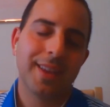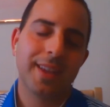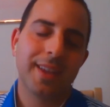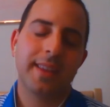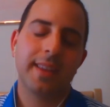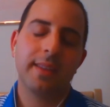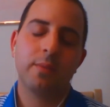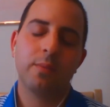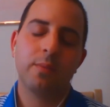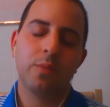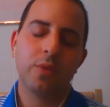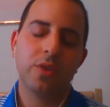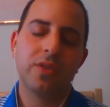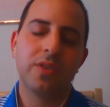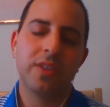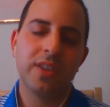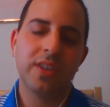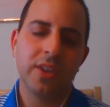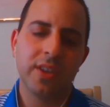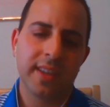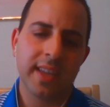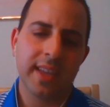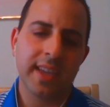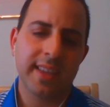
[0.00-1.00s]
th- do
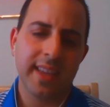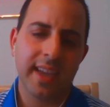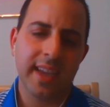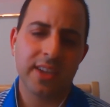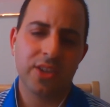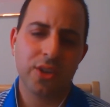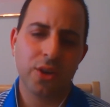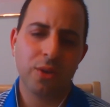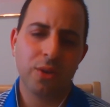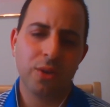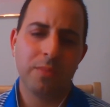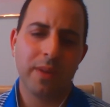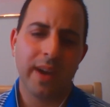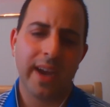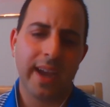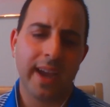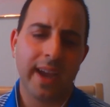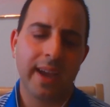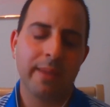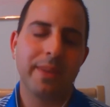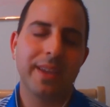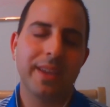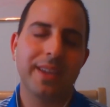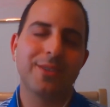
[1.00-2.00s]
you think that Joe Biden?
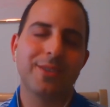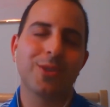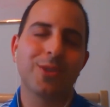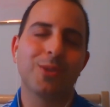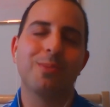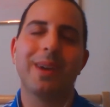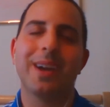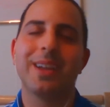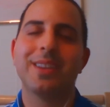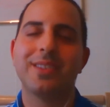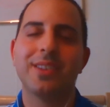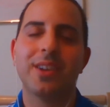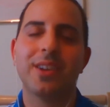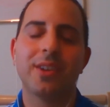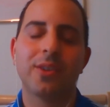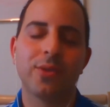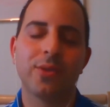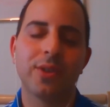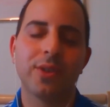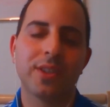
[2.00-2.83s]
I mean, Joe Biden,